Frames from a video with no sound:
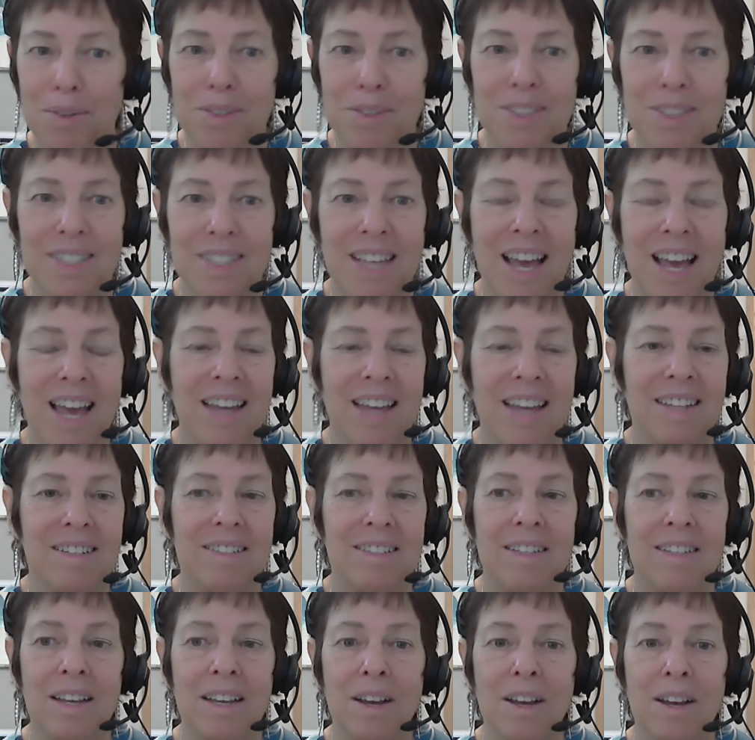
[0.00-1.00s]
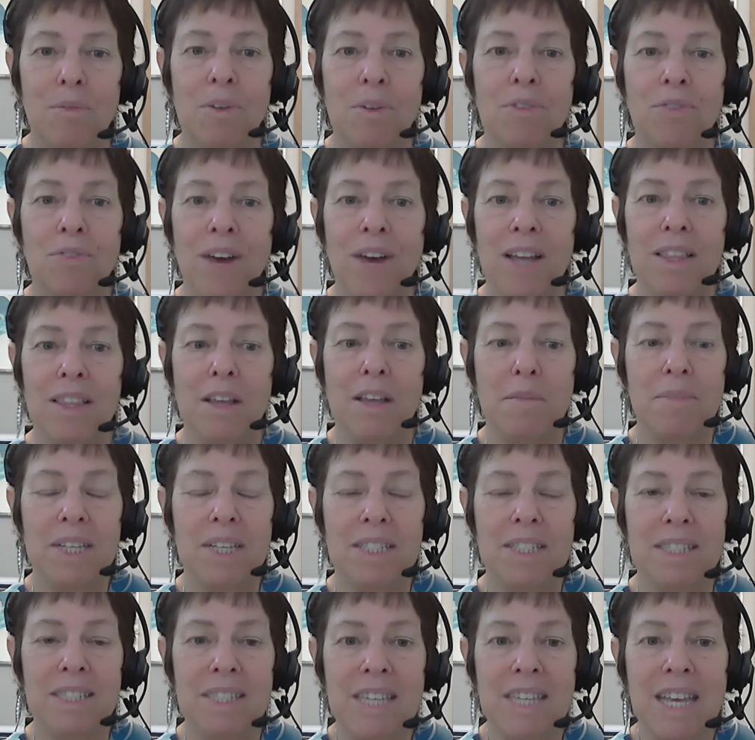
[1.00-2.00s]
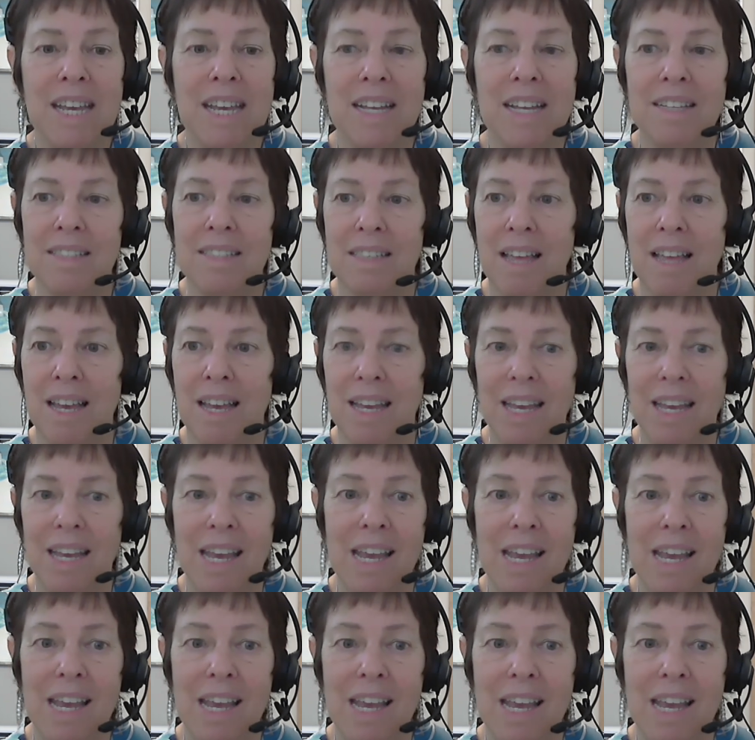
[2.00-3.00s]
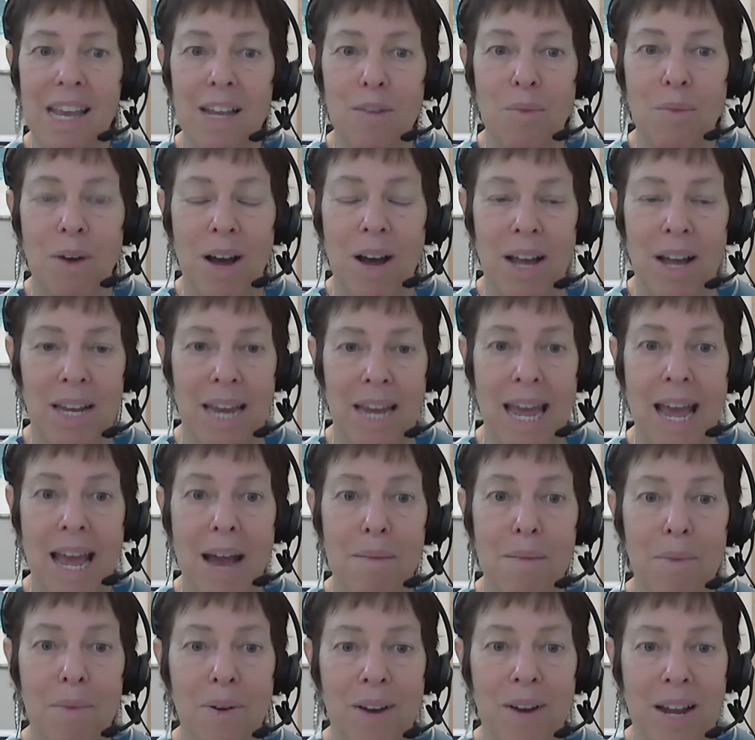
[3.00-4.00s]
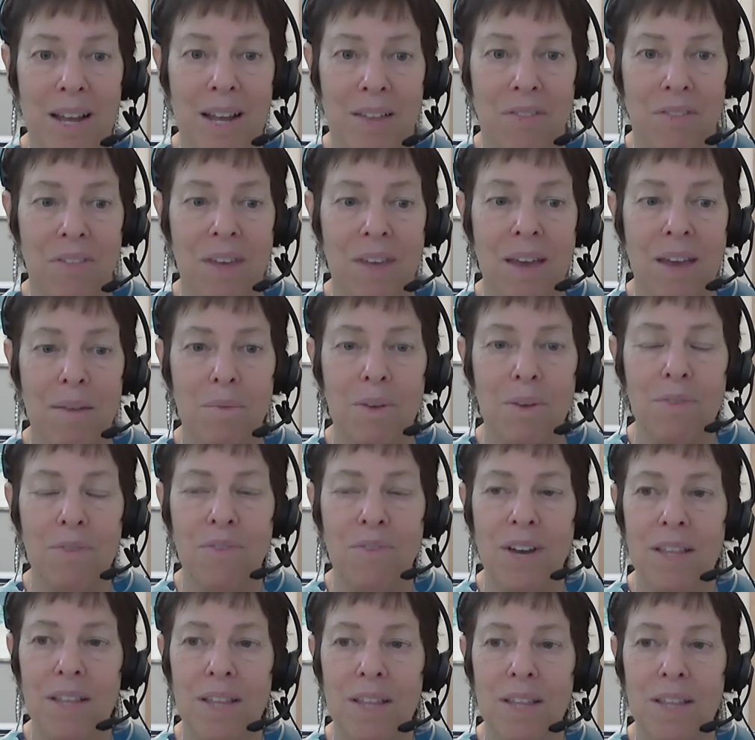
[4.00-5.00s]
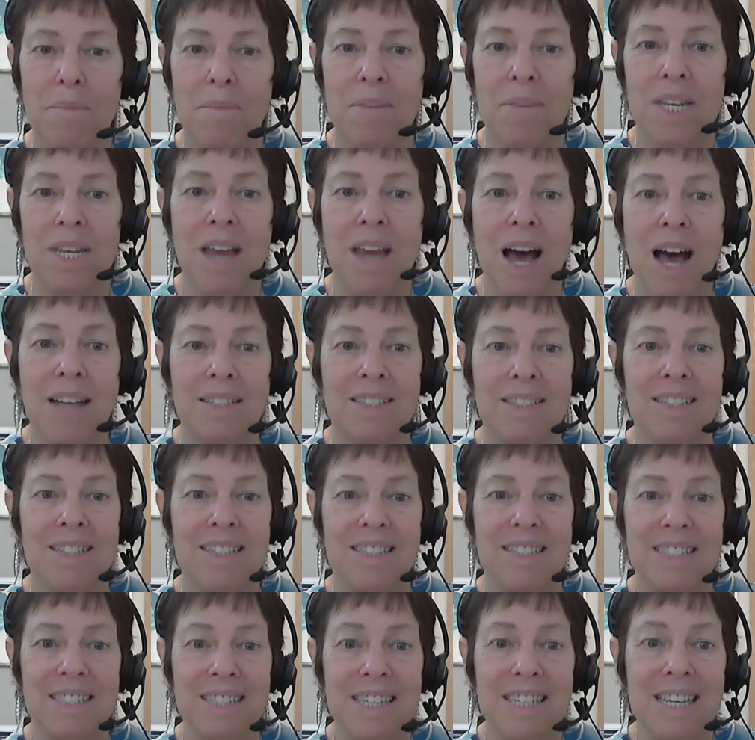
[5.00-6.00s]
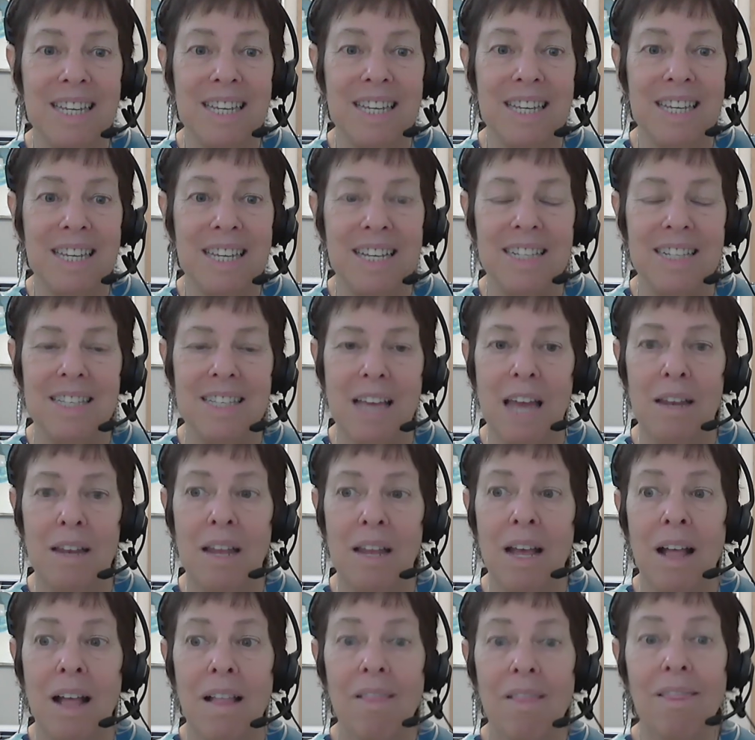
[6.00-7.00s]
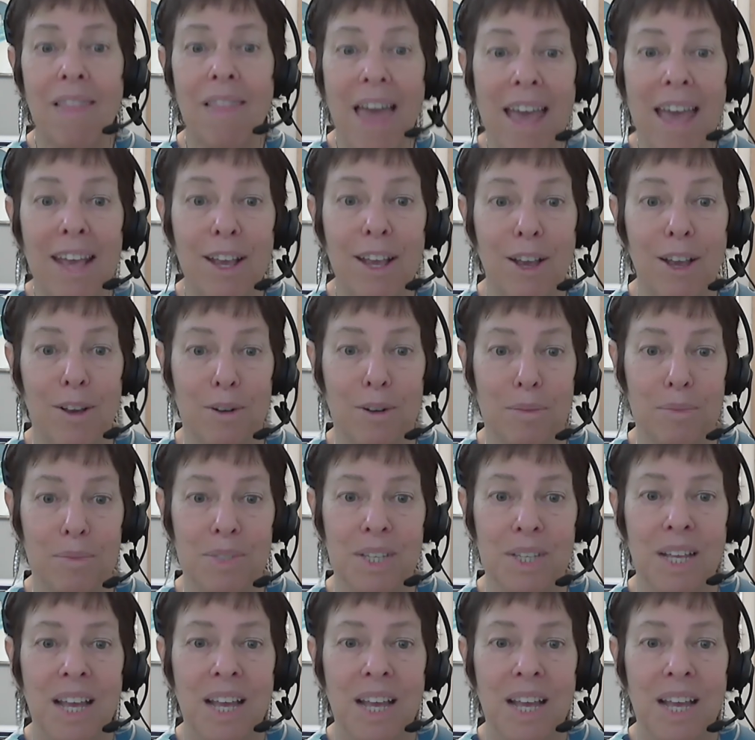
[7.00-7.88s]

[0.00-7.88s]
and we find them in seeds like quinoa and amaranth, and we find them in nuts and seeds and legumes.